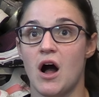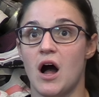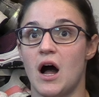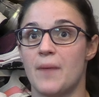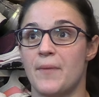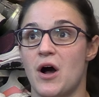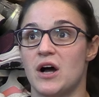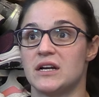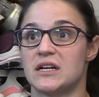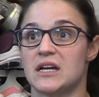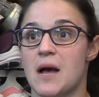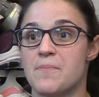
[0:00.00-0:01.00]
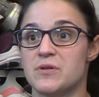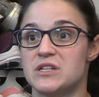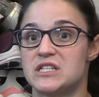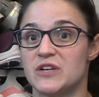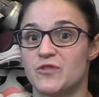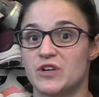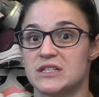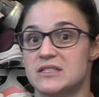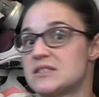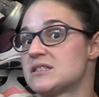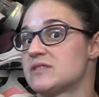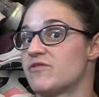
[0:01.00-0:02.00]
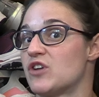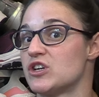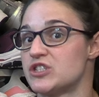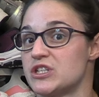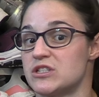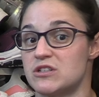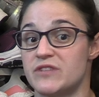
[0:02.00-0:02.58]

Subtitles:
on a couple different versions